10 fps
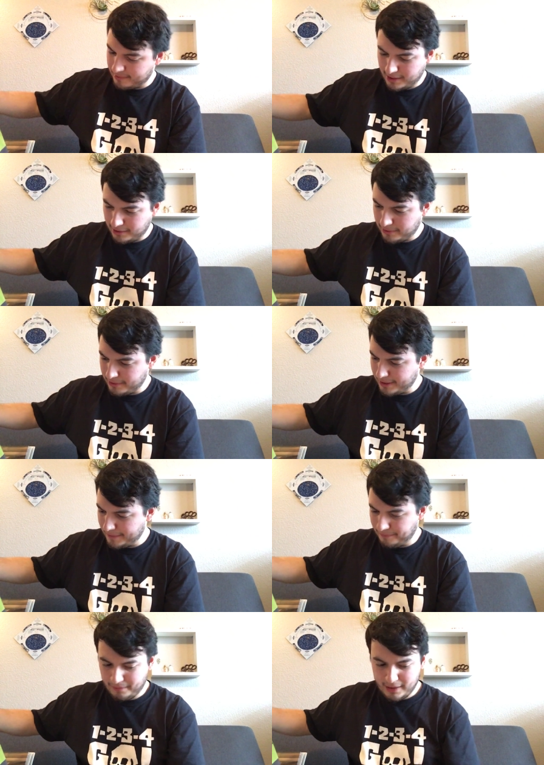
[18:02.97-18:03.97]
Illinois.
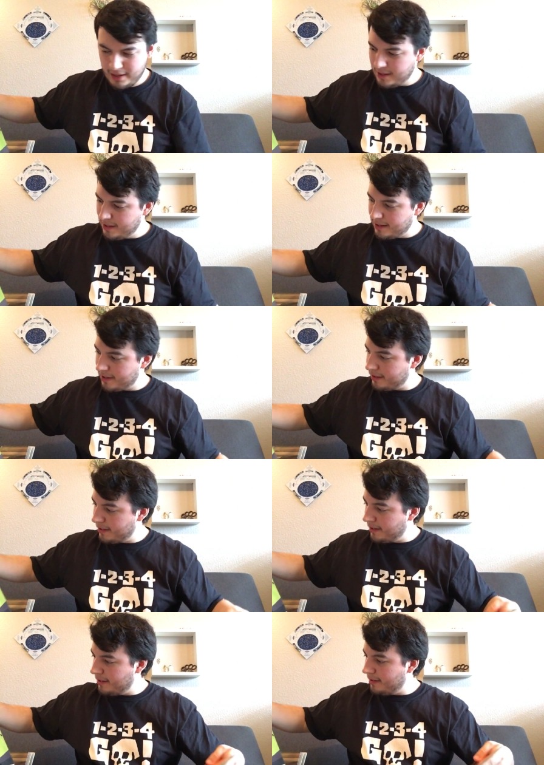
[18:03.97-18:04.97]
And
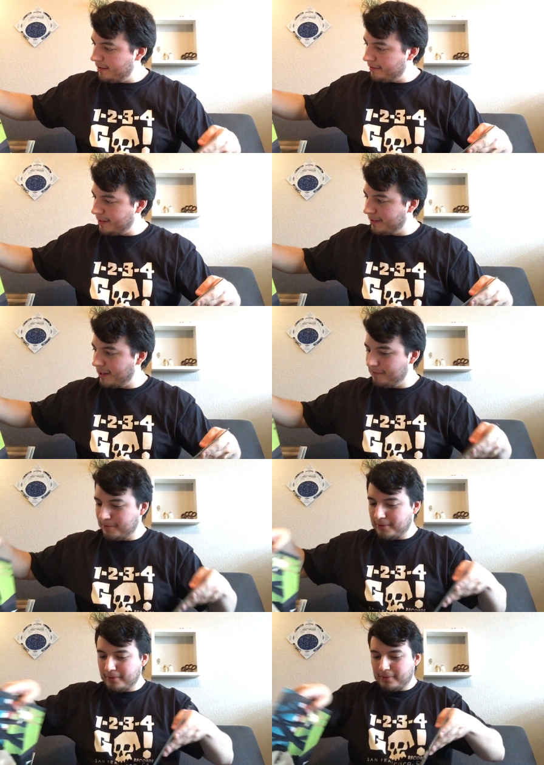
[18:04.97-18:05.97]
then inside the
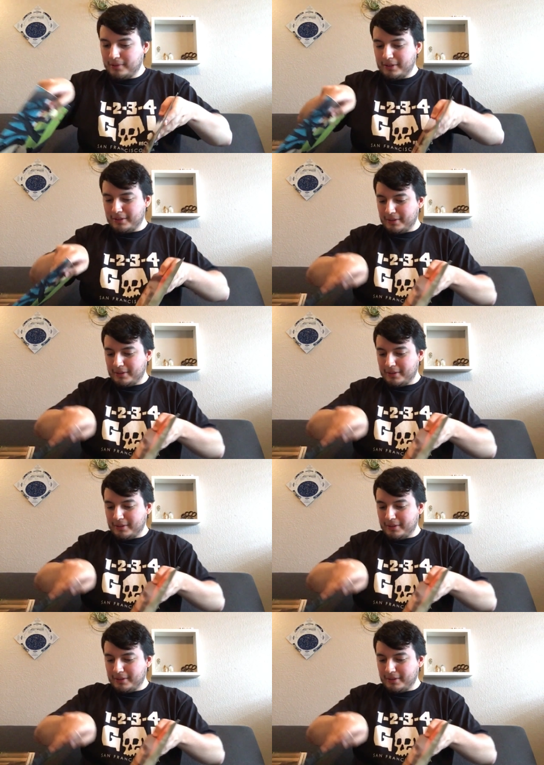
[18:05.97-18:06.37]
gatefold, uh,